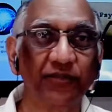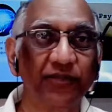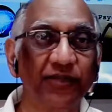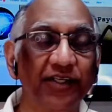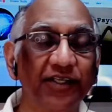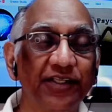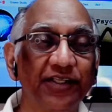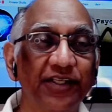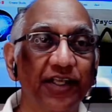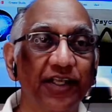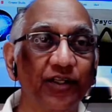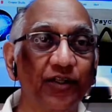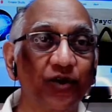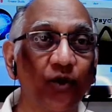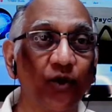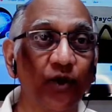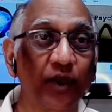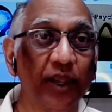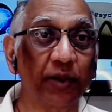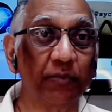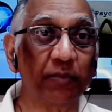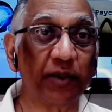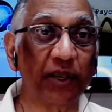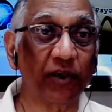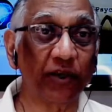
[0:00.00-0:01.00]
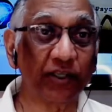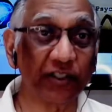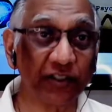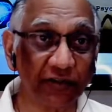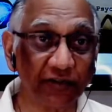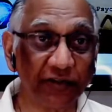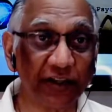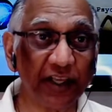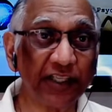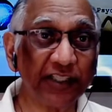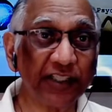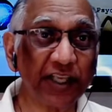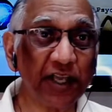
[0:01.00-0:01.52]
He says, okay, because if there's